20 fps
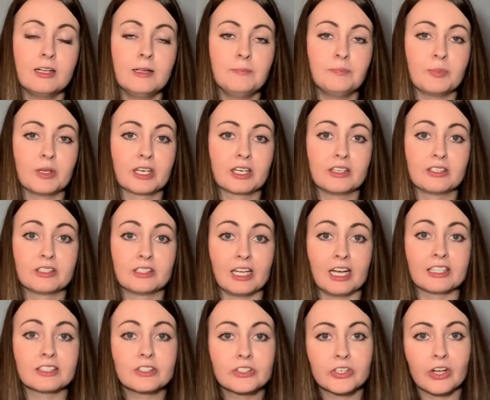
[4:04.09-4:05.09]
because
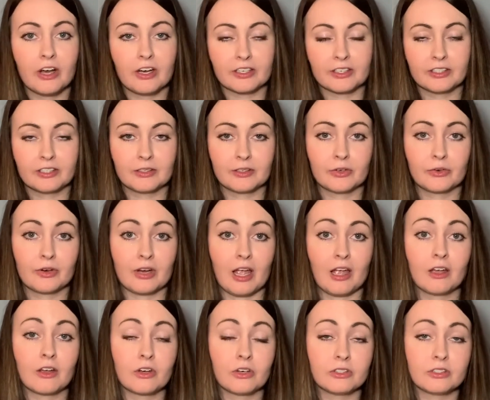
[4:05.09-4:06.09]
that's not going to
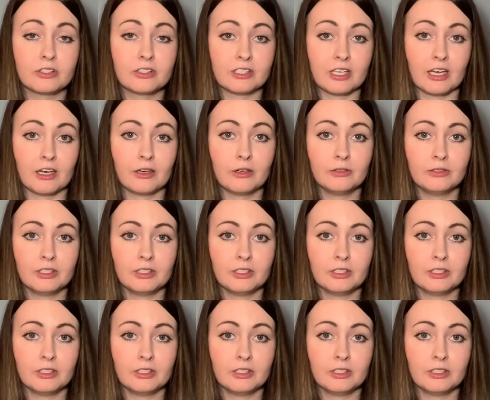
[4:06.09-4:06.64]
create good sound